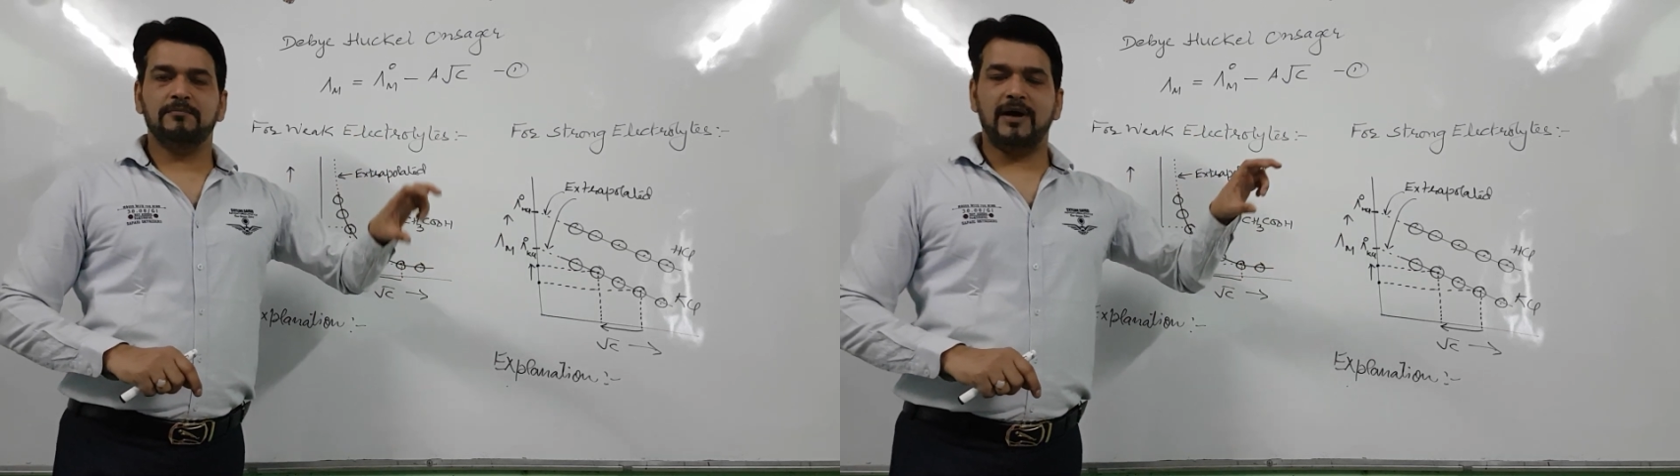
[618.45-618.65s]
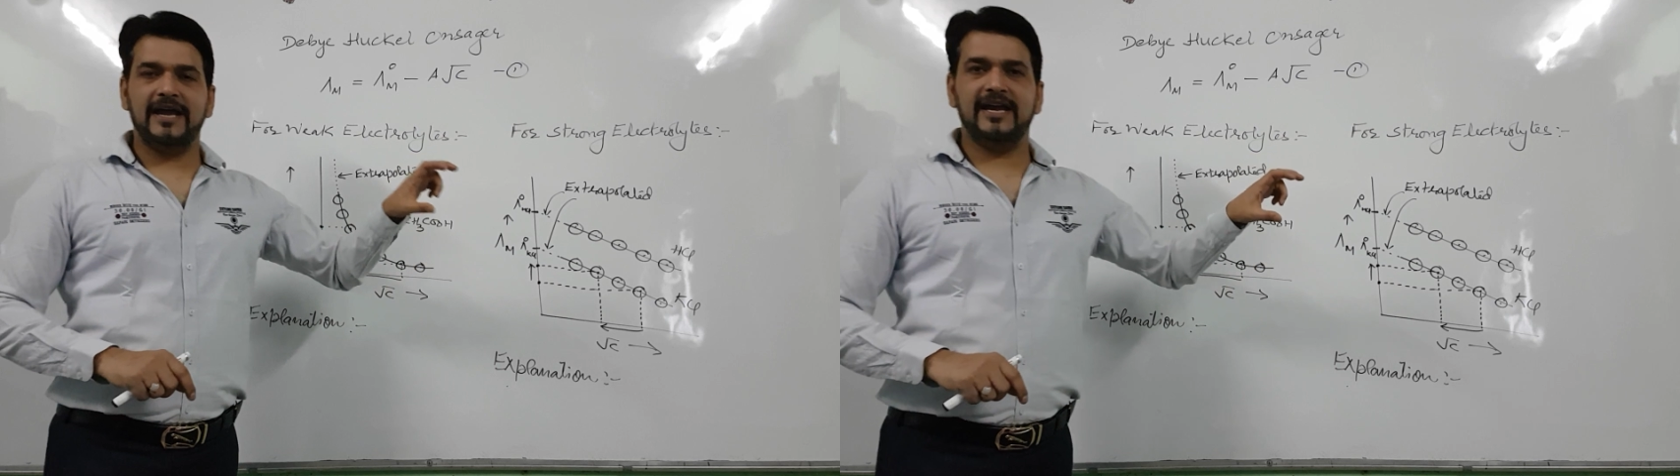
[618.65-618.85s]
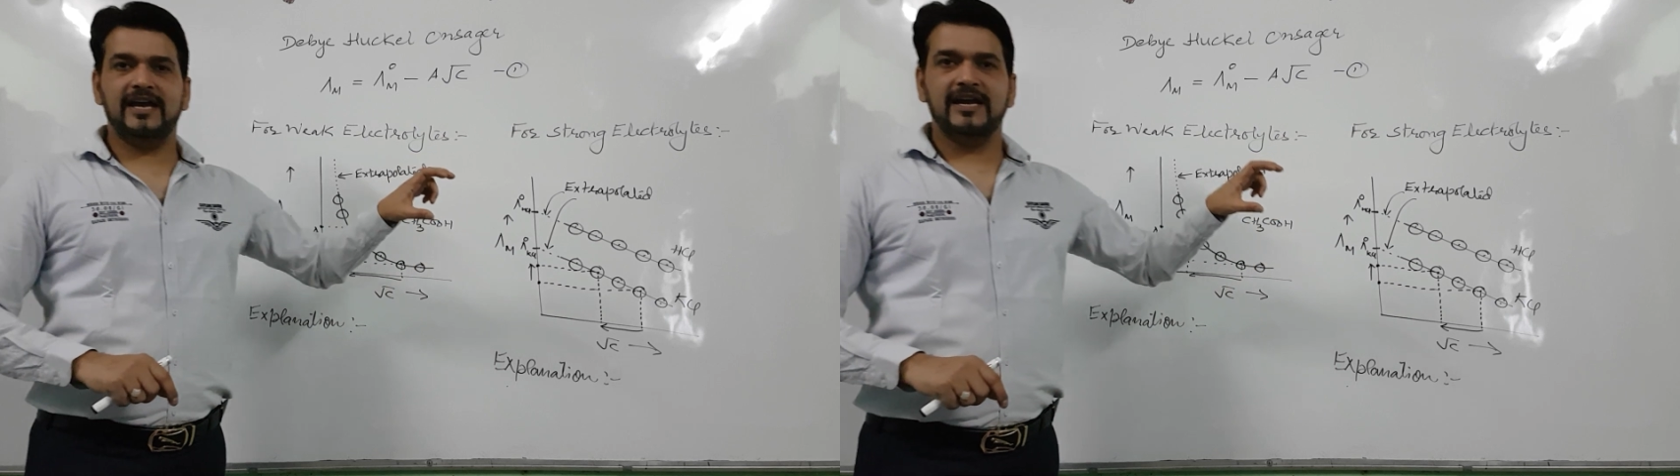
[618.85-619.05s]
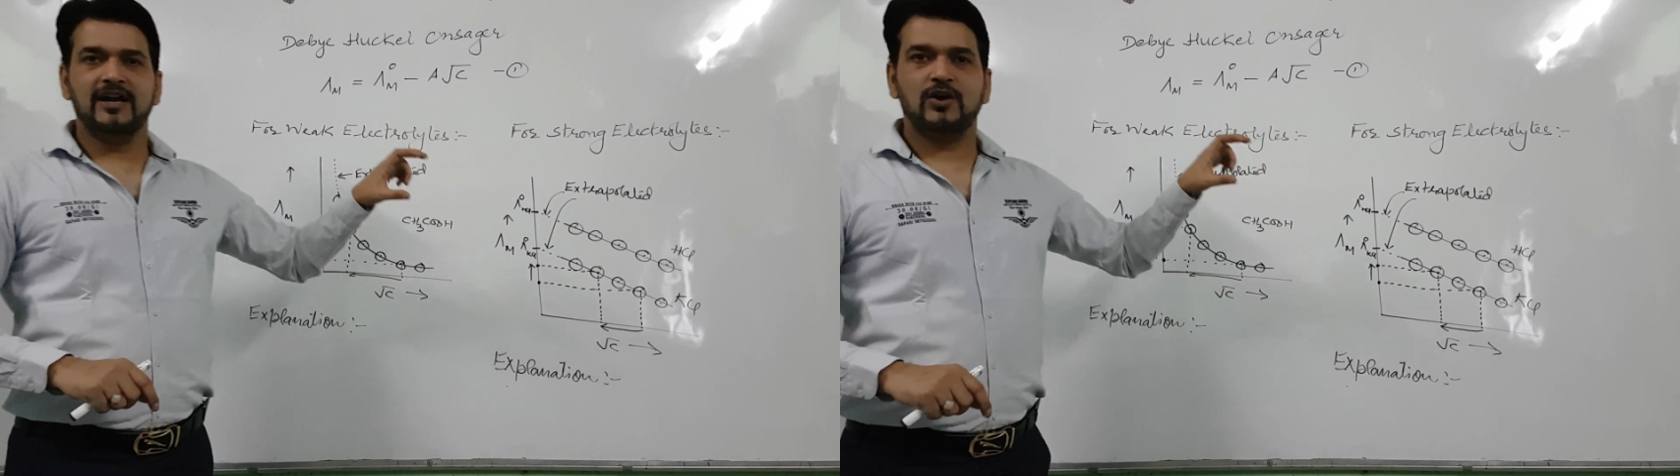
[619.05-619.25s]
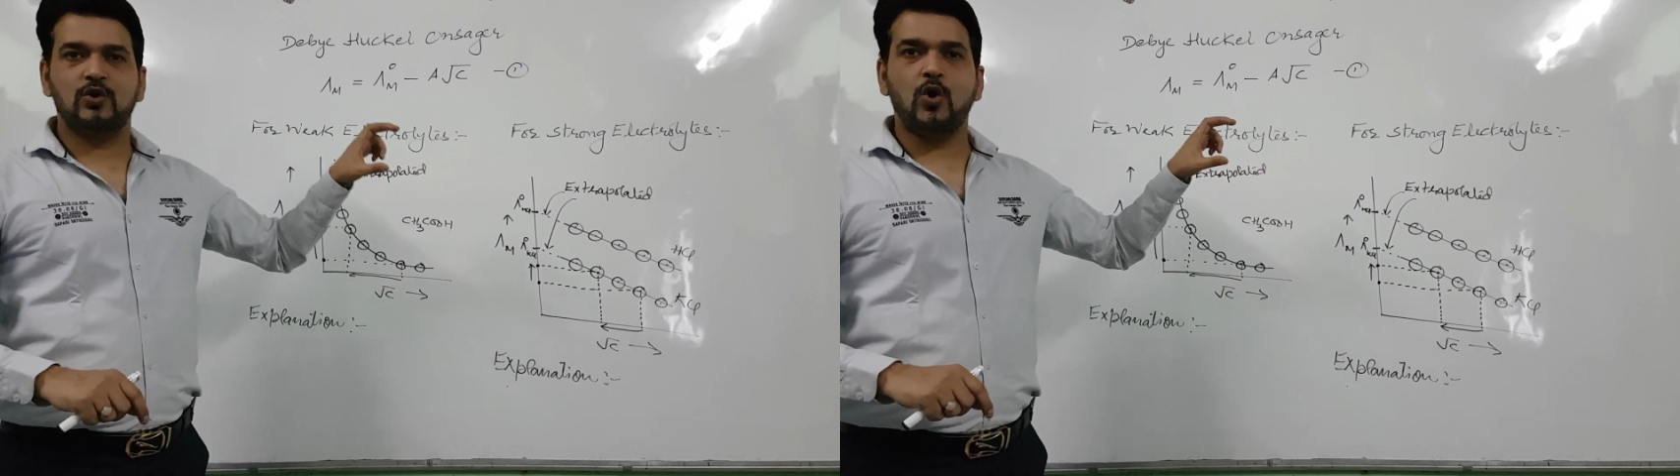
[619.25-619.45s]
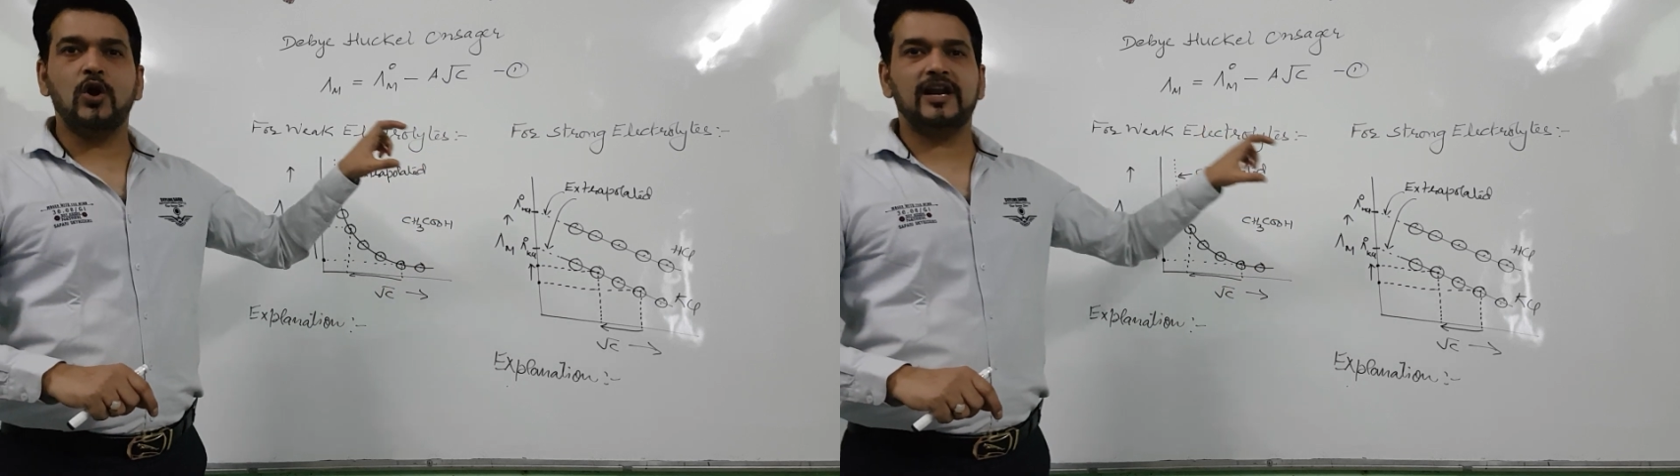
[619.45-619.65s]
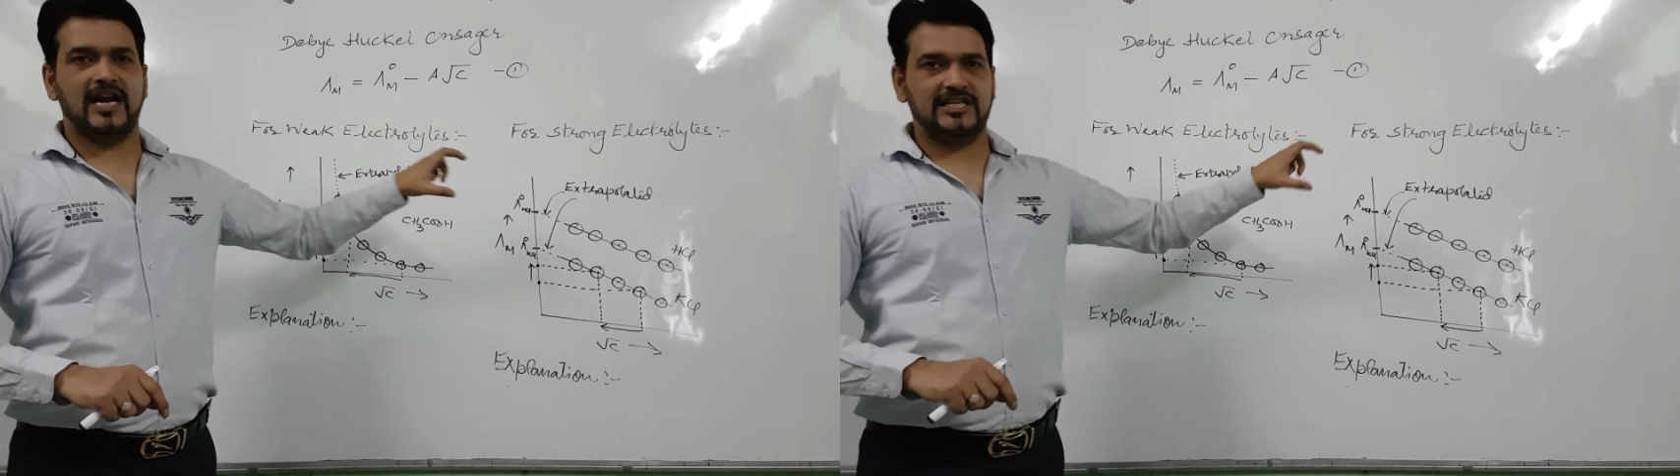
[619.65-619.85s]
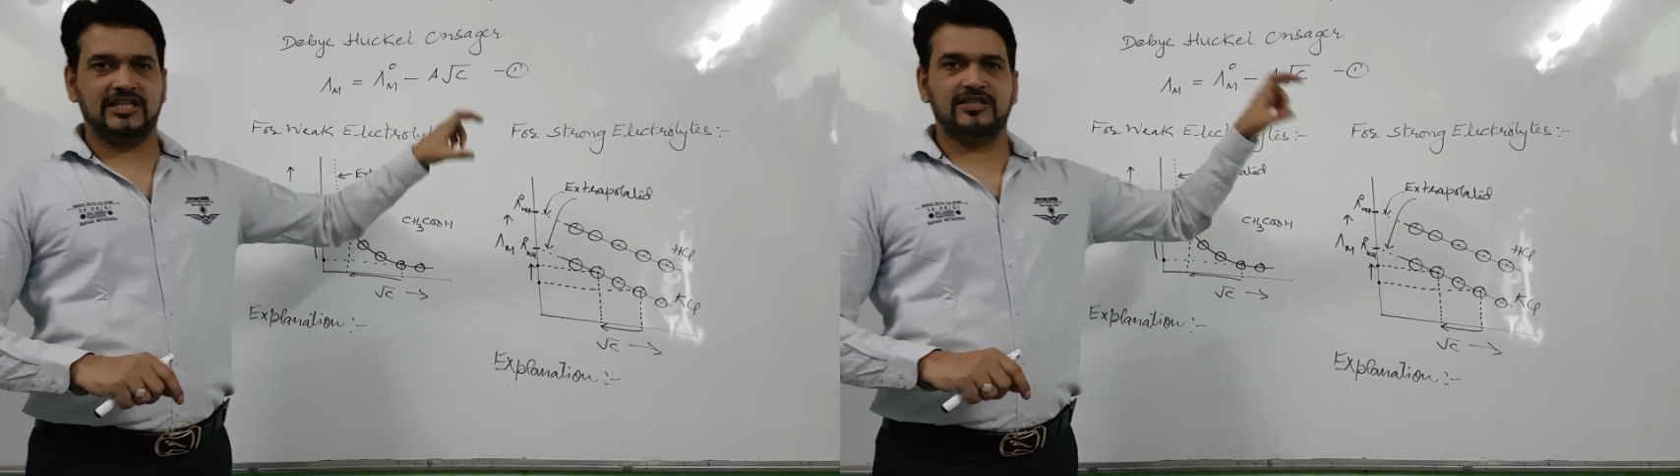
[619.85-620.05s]
by
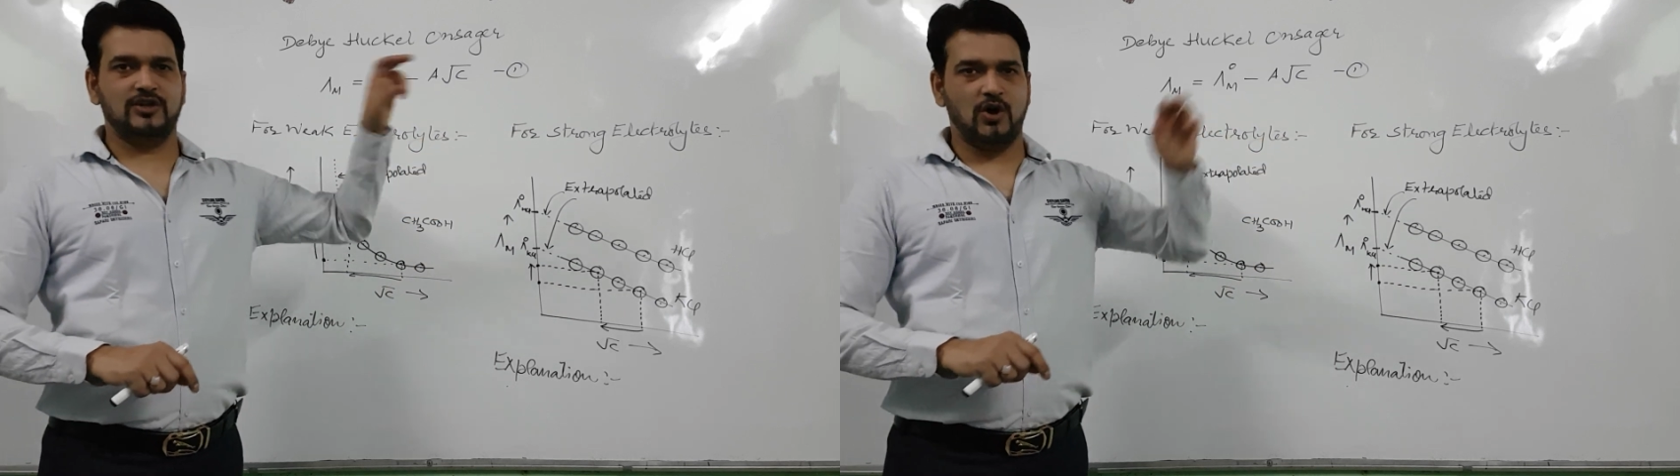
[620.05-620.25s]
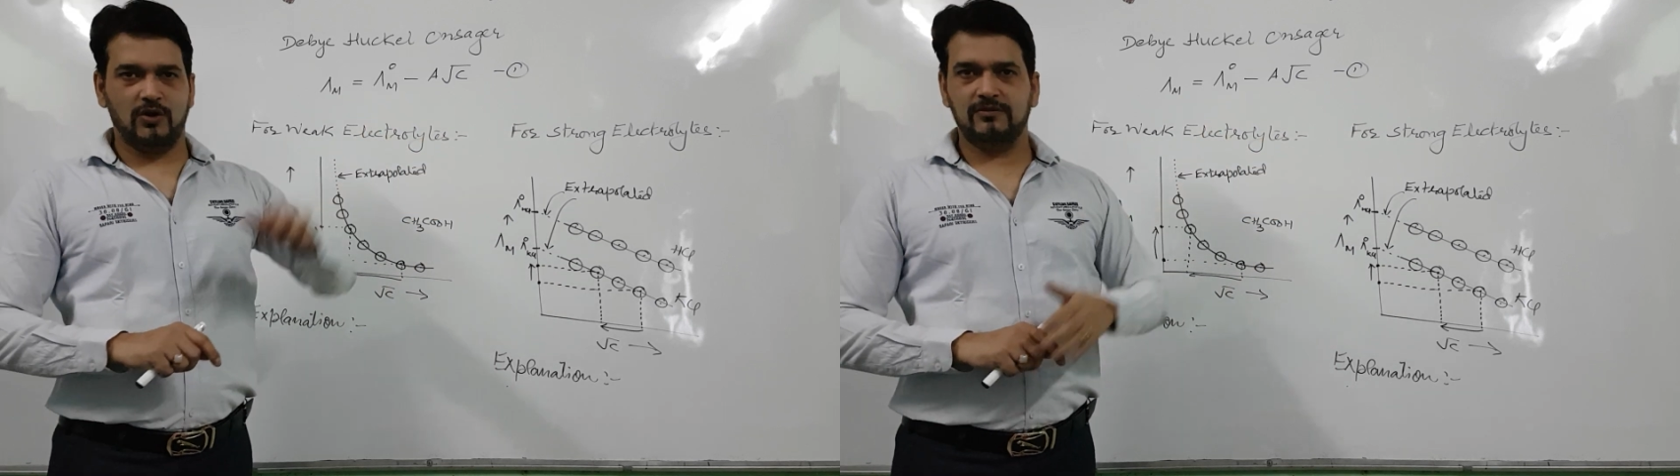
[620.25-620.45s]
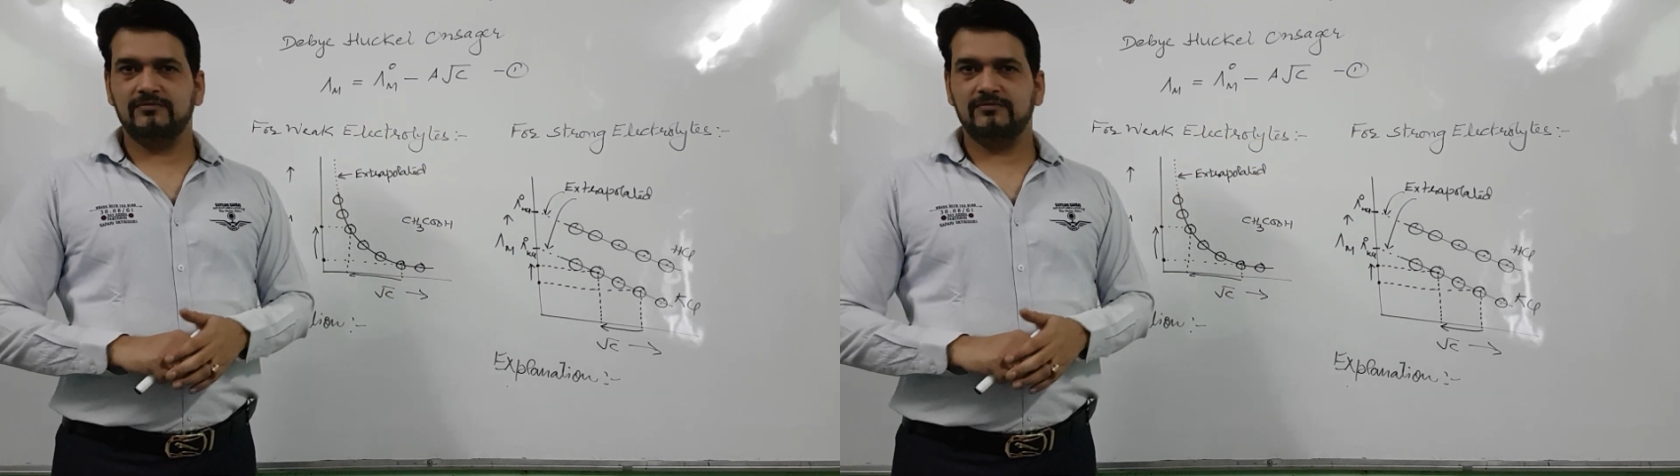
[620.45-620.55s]
Kohl-Rash's law.